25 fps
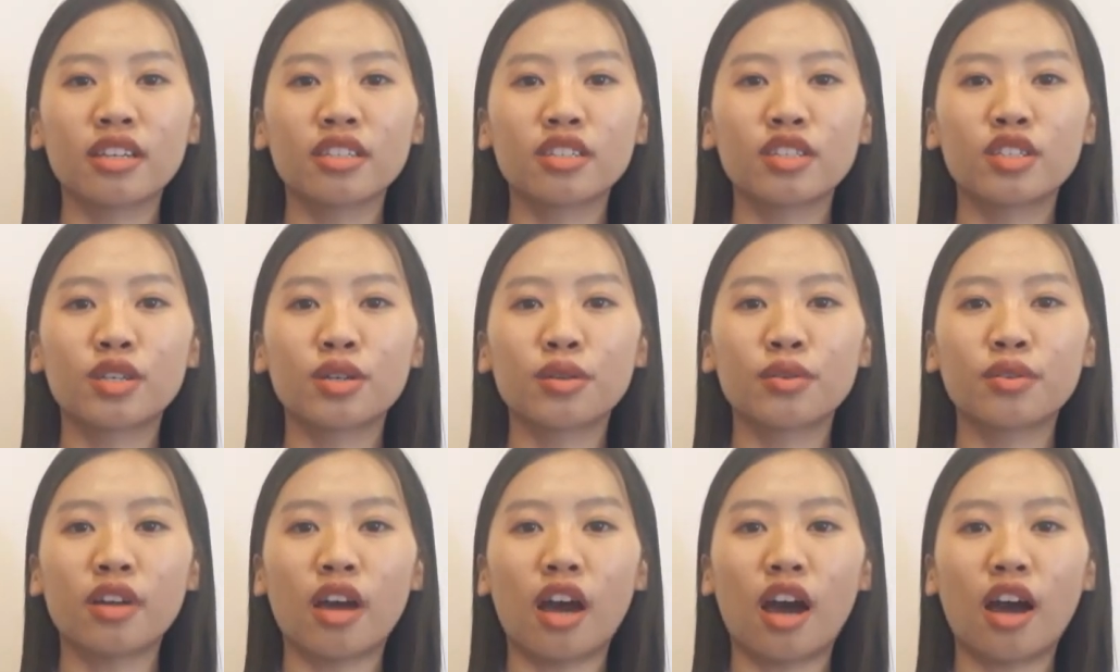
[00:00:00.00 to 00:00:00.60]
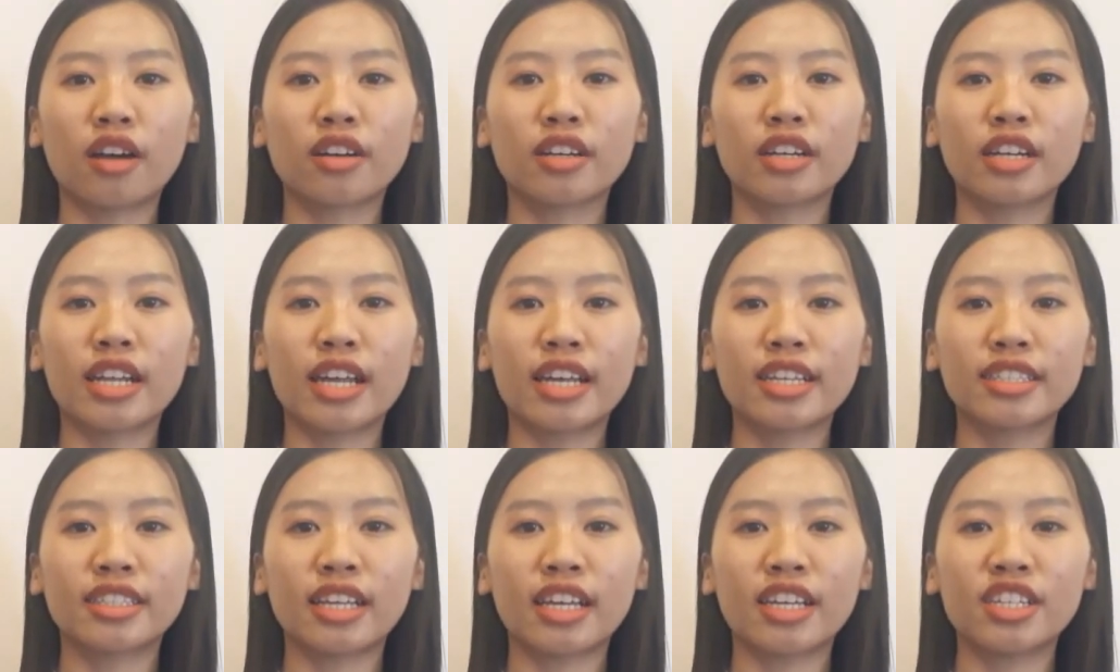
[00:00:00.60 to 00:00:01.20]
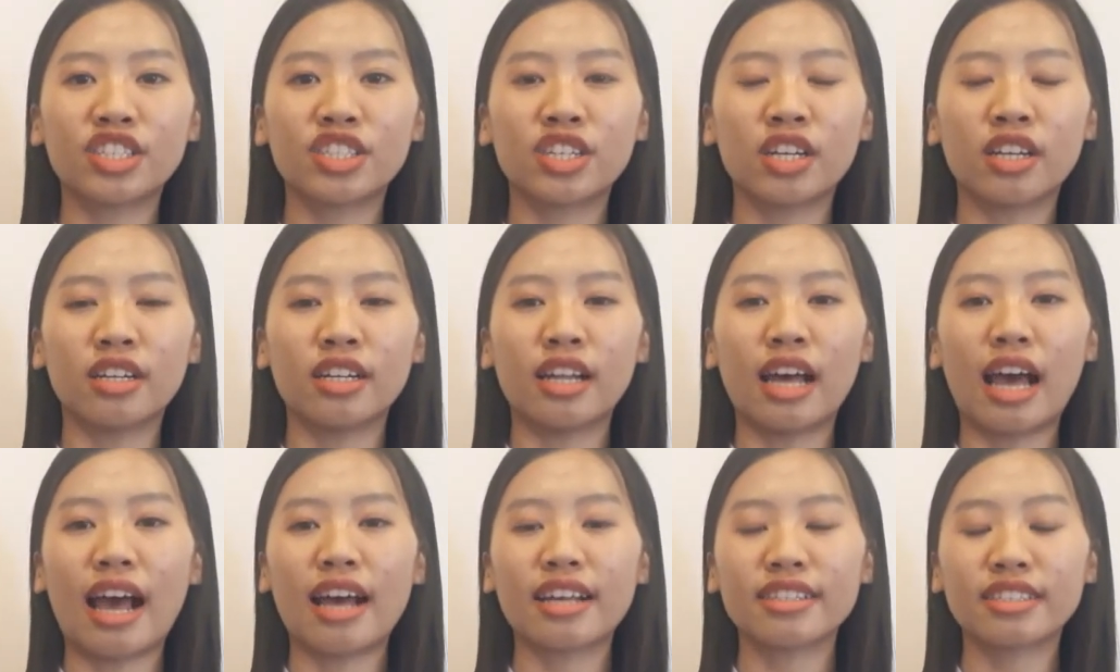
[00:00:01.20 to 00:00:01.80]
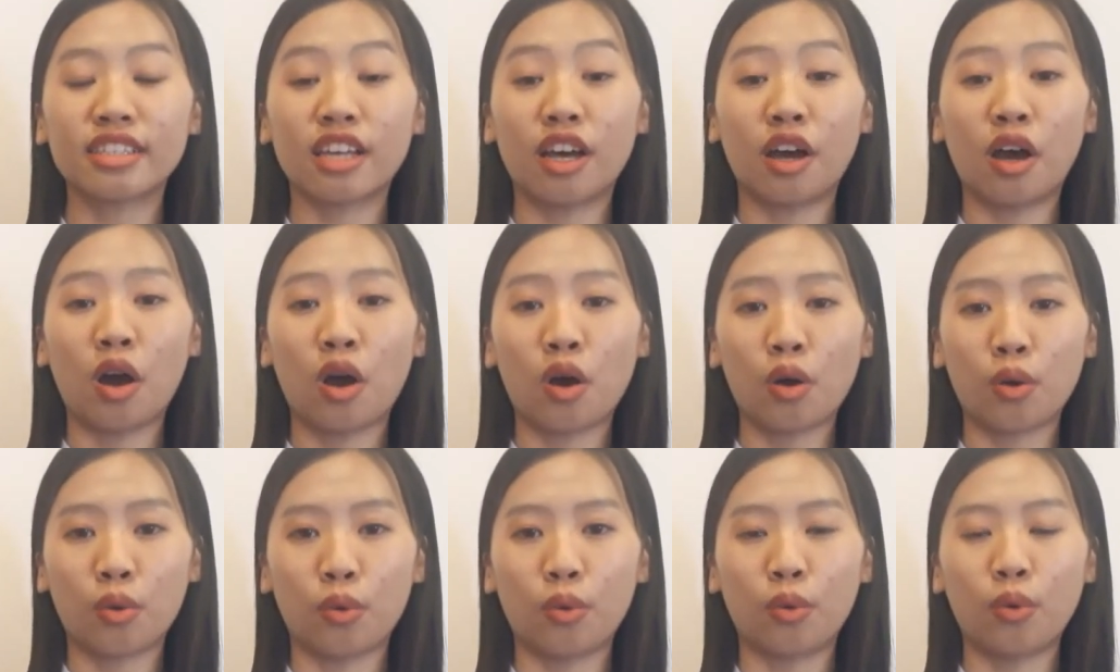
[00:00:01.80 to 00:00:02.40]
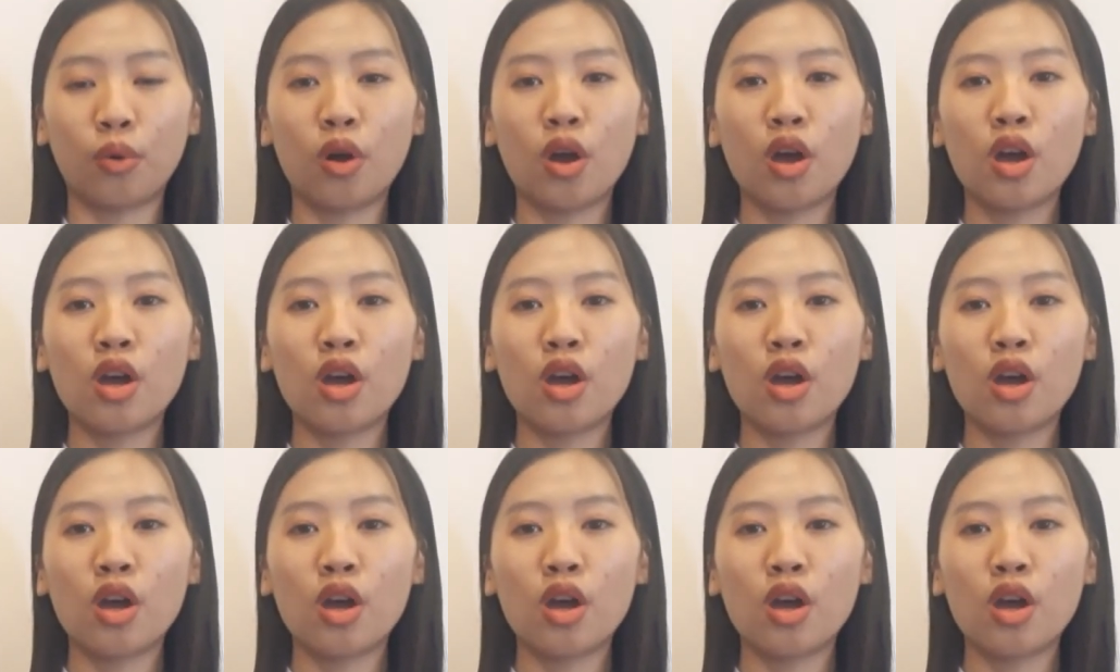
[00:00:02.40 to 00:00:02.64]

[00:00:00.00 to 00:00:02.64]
to the organization as a whole.